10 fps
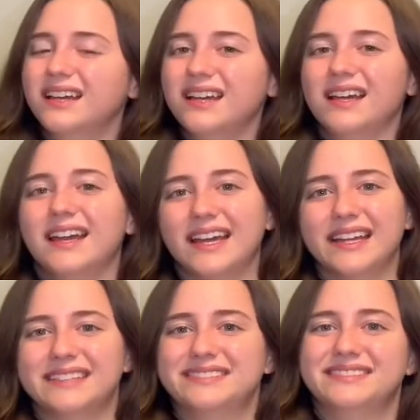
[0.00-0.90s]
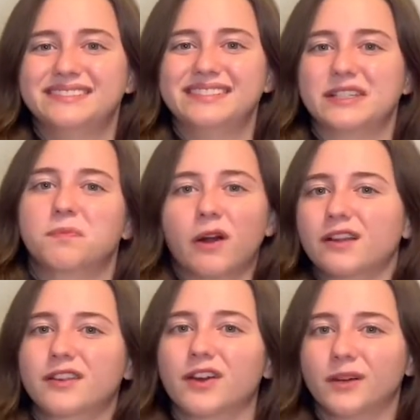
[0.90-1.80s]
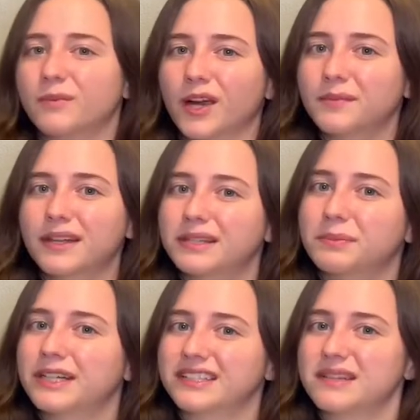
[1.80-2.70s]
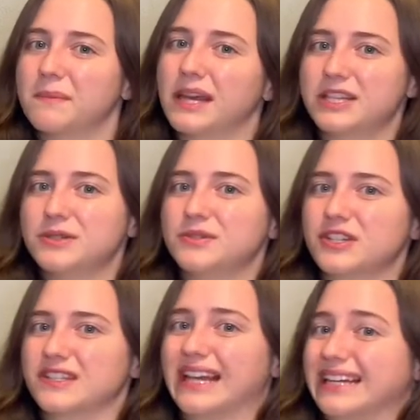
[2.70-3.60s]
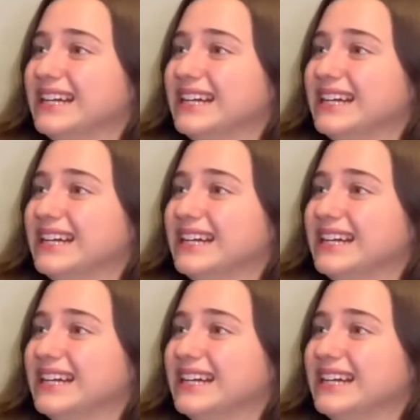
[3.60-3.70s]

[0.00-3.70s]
it is part of the KonMari method because it makes you just like